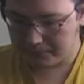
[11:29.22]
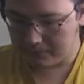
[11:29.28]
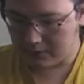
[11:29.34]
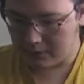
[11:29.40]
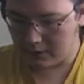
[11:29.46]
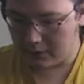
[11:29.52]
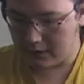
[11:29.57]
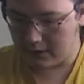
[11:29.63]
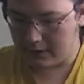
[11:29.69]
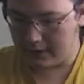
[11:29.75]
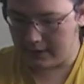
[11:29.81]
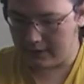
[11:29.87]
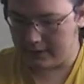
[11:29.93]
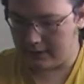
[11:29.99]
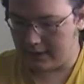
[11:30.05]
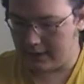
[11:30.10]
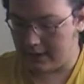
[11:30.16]
Alright,
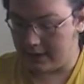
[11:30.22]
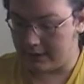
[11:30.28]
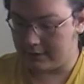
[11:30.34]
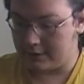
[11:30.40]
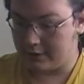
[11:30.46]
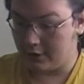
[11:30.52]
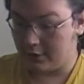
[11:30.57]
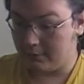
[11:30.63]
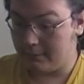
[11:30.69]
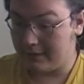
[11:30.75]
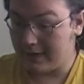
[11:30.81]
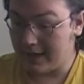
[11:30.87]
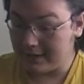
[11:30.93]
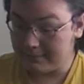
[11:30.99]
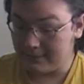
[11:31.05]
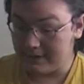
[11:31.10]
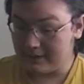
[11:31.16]
and yeah, so, but
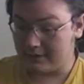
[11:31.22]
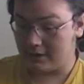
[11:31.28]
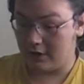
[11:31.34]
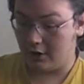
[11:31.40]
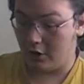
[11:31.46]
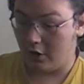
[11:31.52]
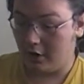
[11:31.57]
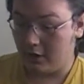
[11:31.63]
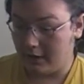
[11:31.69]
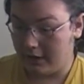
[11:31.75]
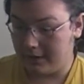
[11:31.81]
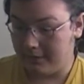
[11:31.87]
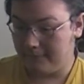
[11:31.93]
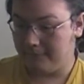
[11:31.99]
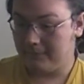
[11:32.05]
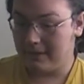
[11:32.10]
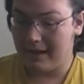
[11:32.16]
that's basically all
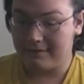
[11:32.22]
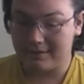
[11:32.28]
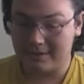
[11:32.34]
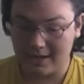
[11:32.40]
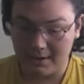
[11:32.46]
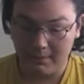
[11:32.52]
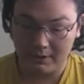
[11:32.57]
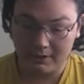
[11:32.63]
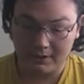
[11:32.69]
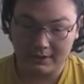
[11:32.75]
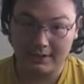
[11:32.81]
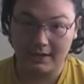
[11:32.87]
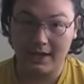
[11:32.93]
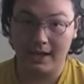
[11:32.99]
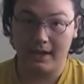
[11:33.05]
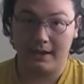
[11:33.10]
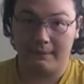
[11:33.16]
I have to say about this
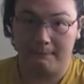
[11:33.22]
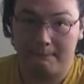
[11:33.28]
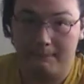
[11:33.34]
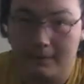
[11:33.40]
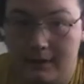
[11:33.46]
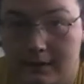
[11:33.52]
game.